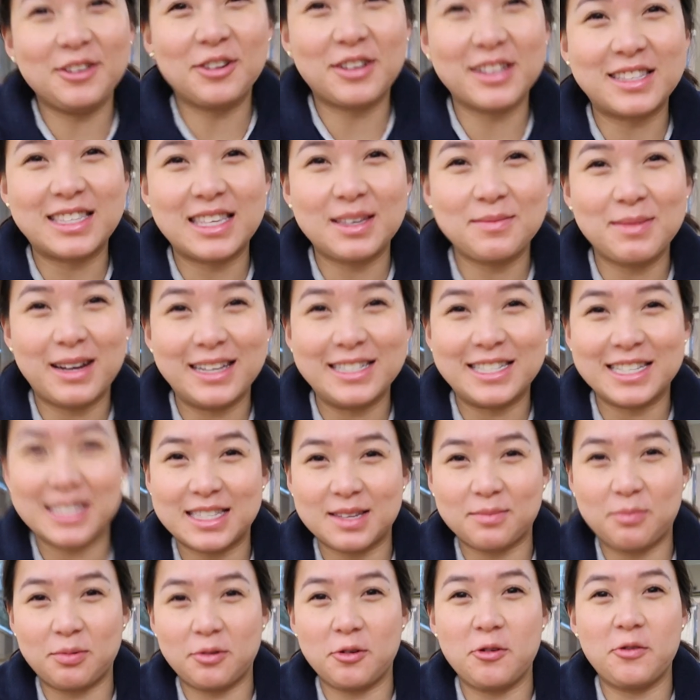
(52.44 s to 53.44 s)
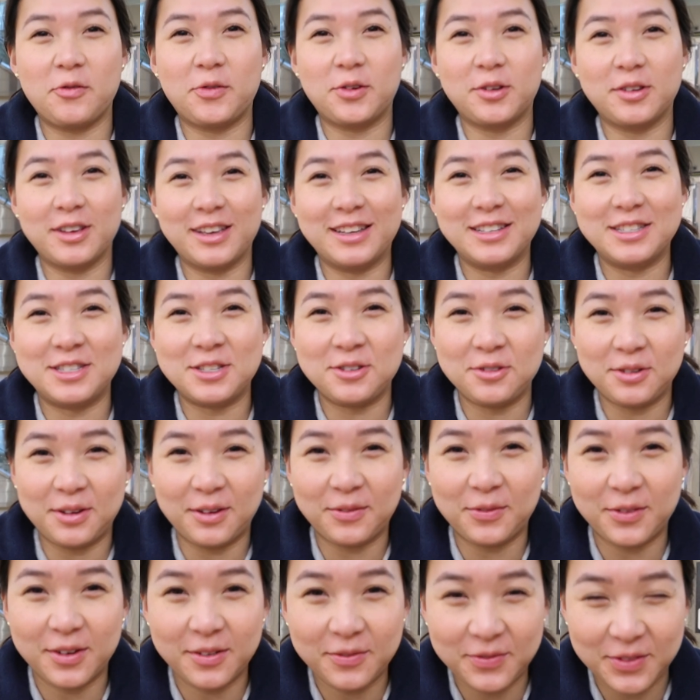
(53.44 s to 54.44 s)
you can see my disapproval in two
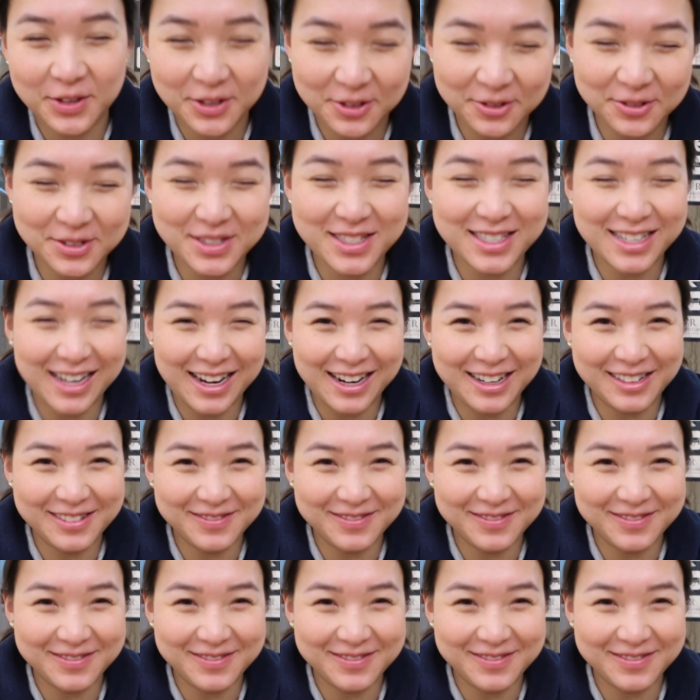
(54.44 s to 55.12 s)
different ways